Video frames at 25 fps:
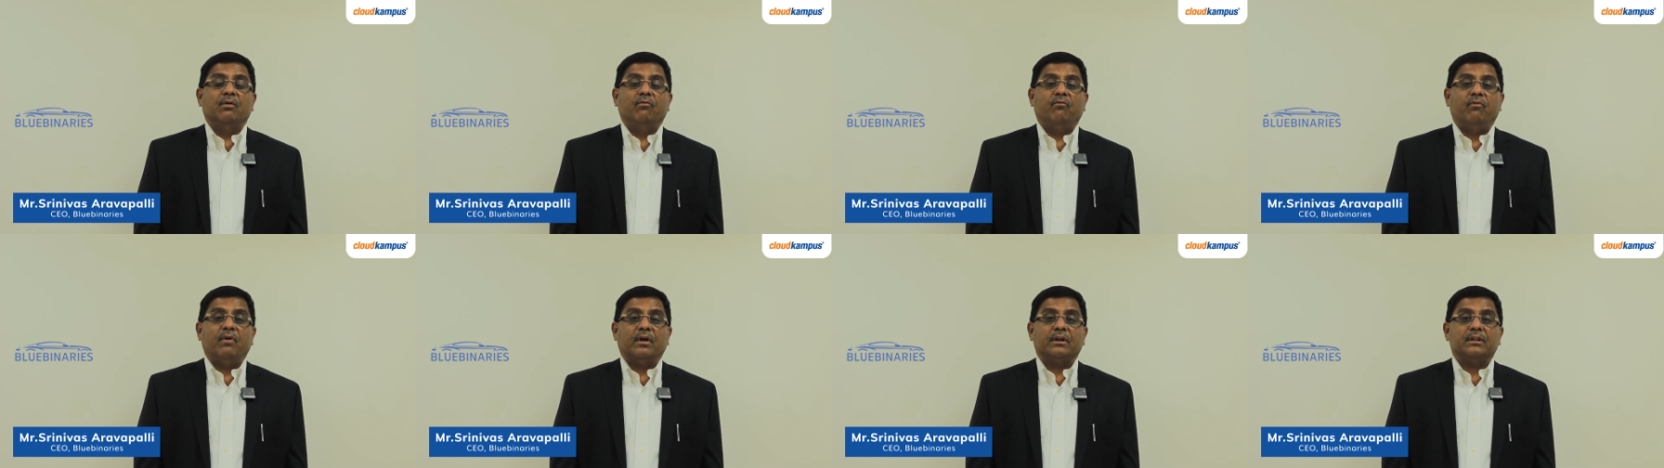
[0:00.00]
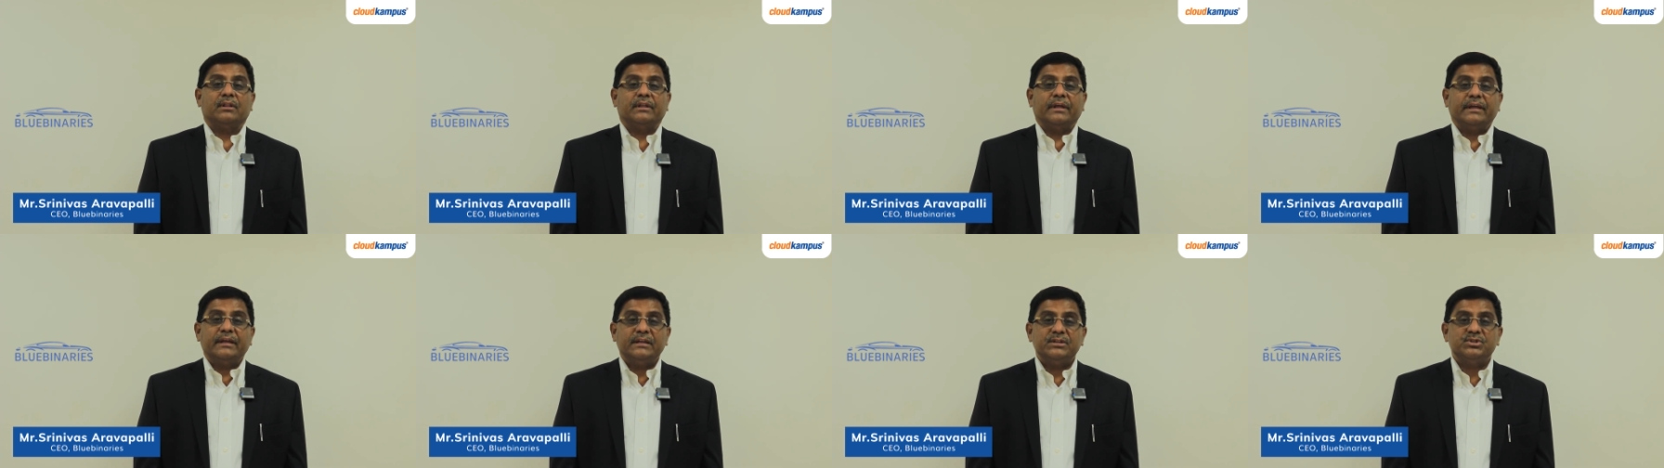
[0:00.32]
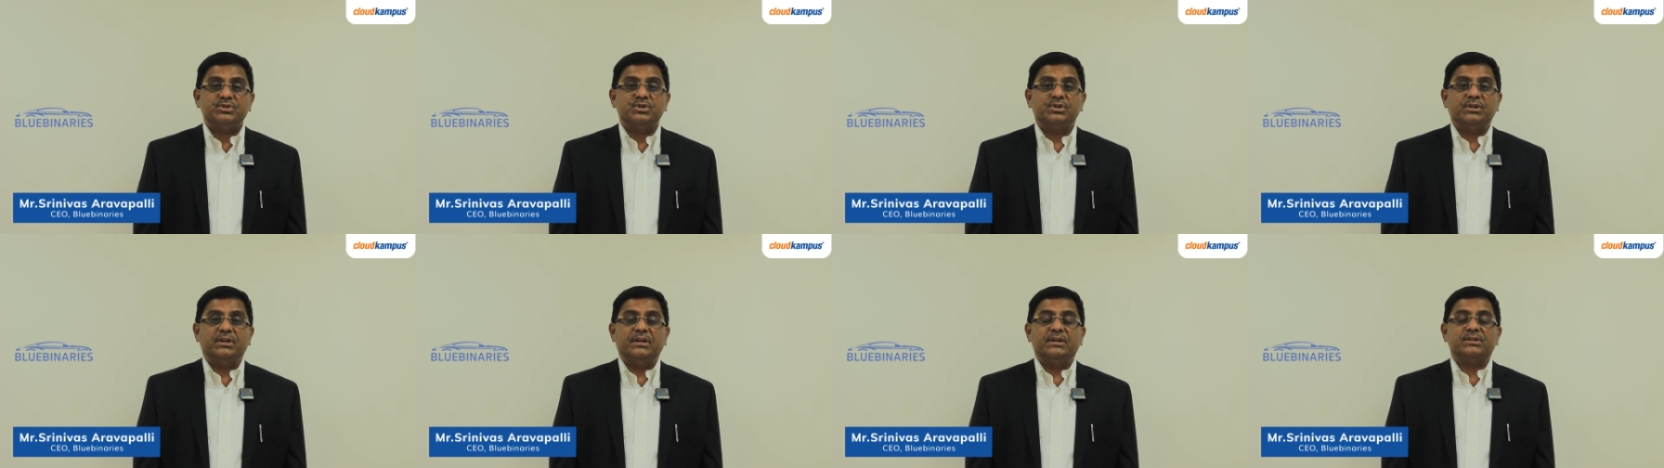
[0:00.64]
for the
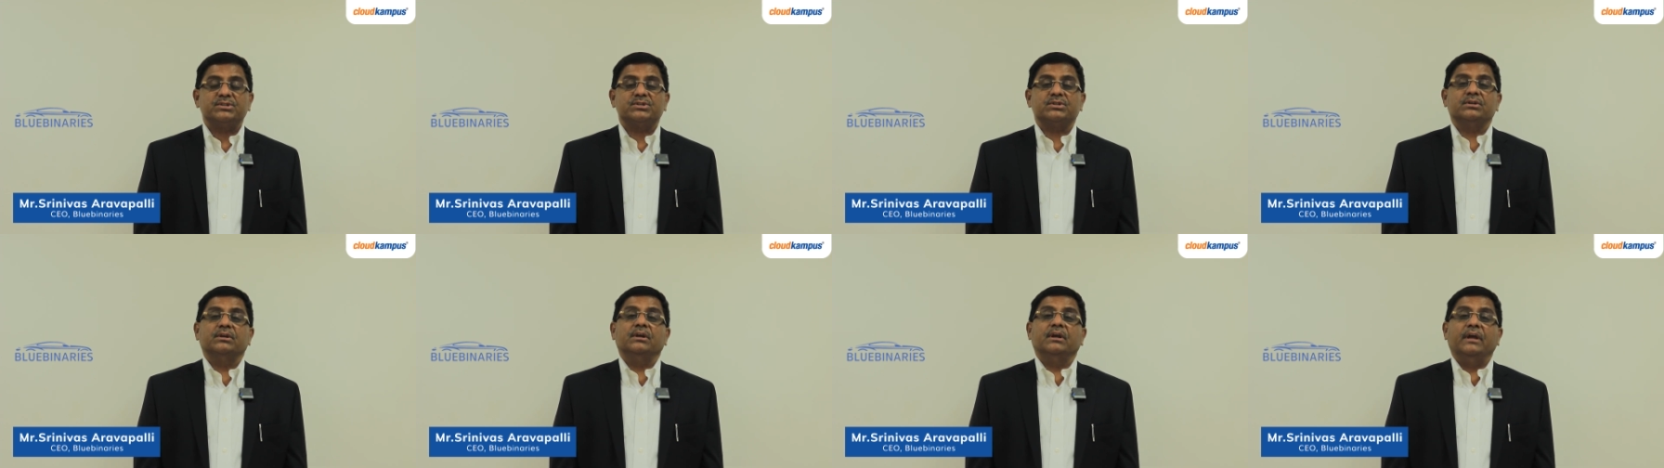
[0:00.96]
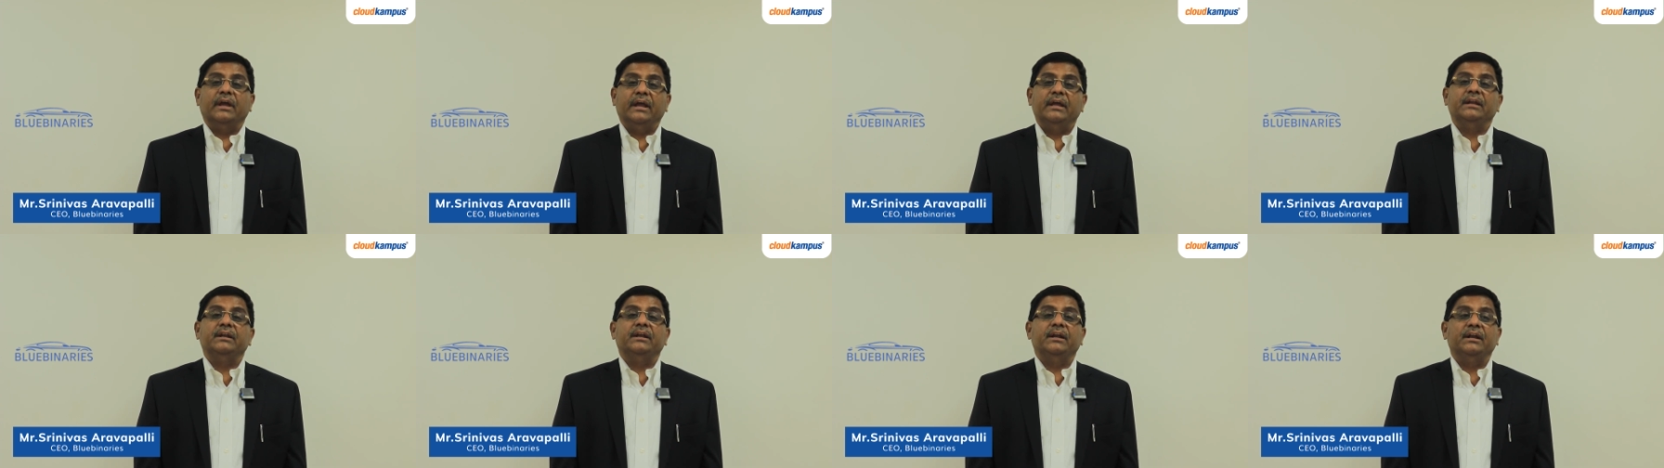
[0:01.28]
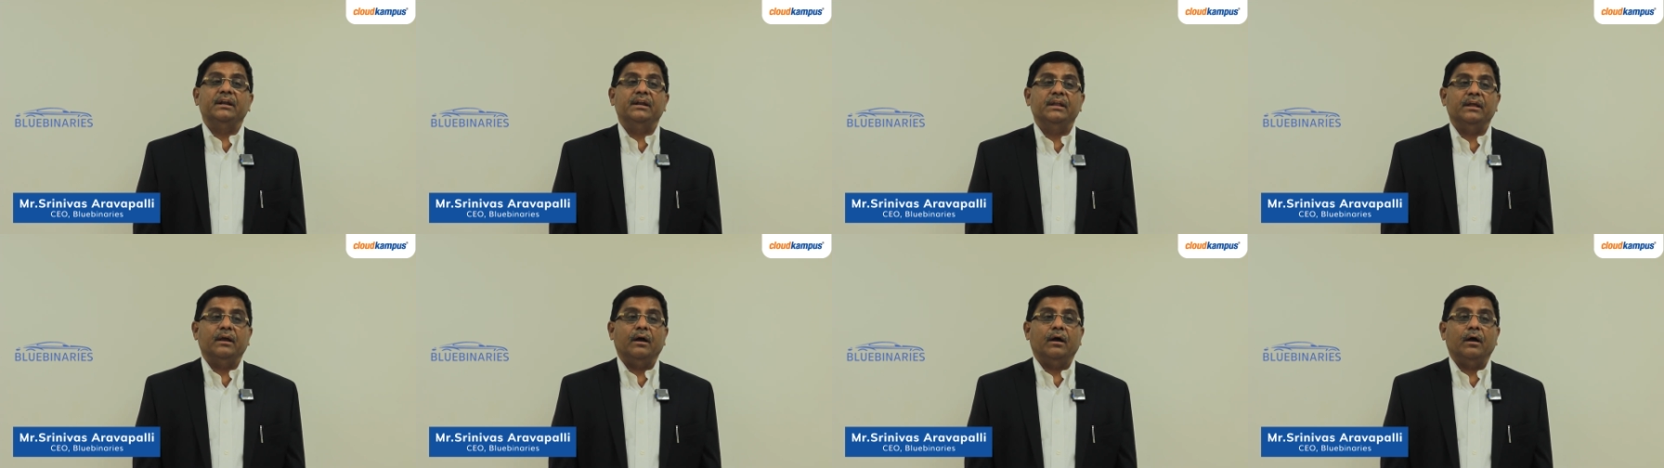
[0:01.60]
engineers in
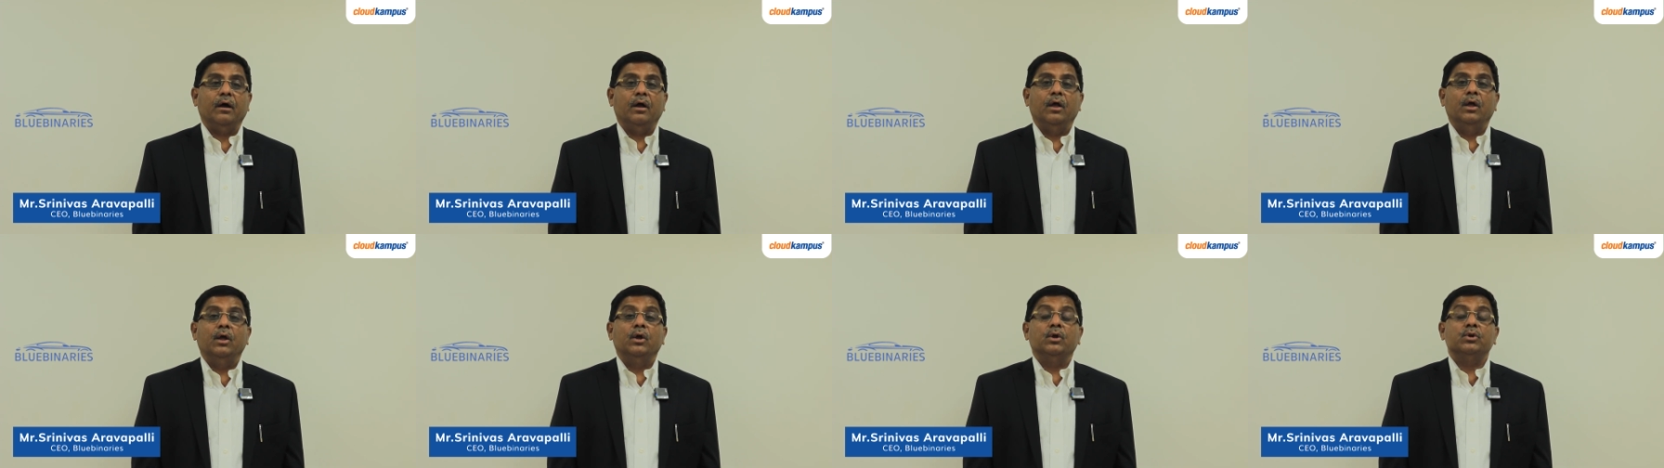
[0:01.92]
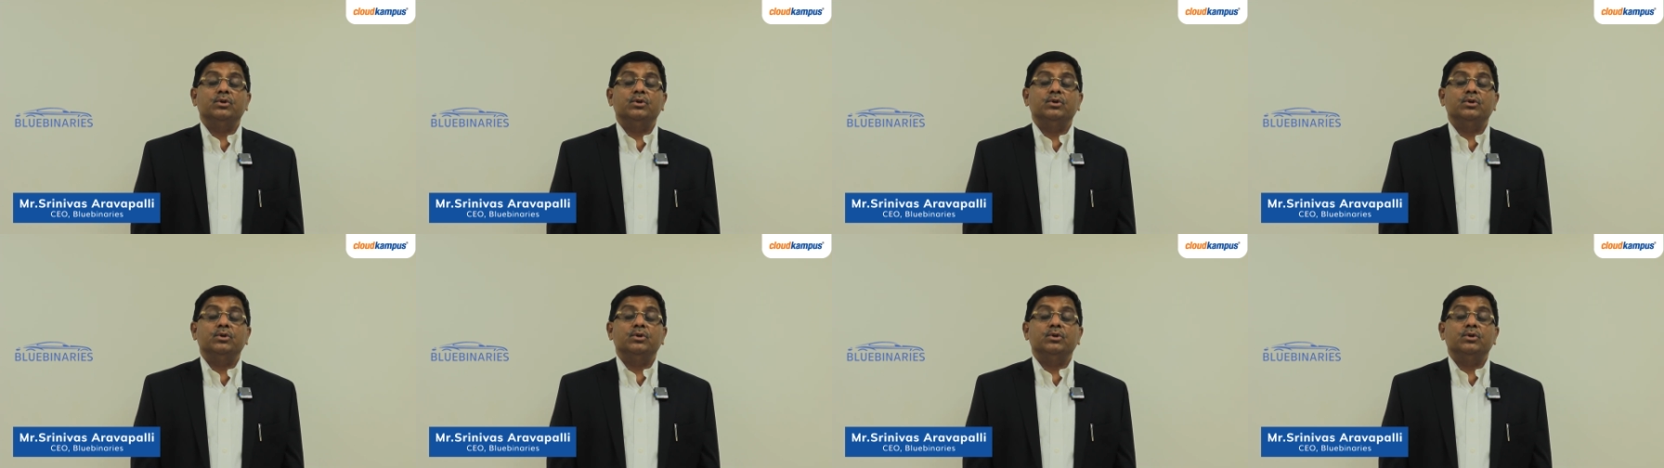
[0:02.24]
India